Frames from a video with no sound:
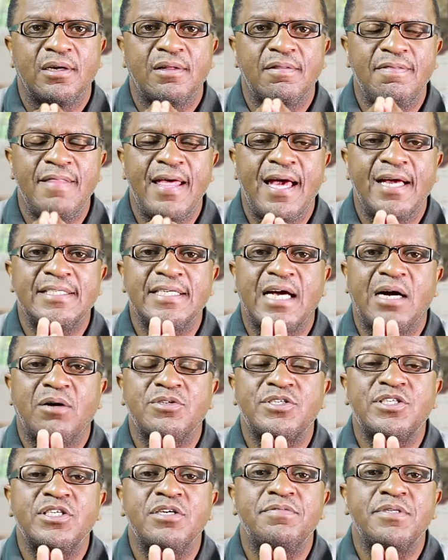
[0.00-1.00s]
that our
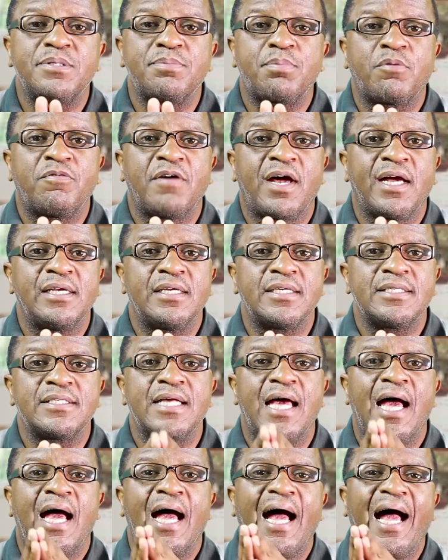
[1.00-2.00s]
service providers
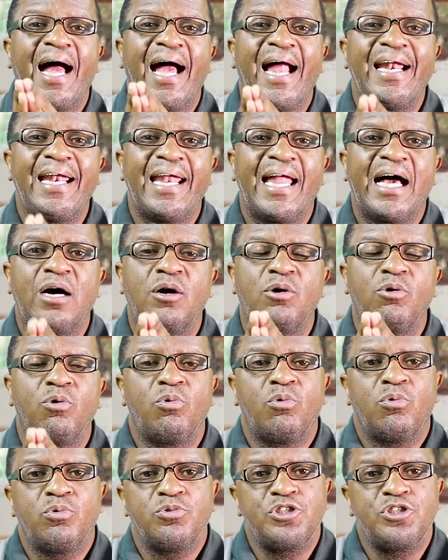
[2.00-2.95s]
allow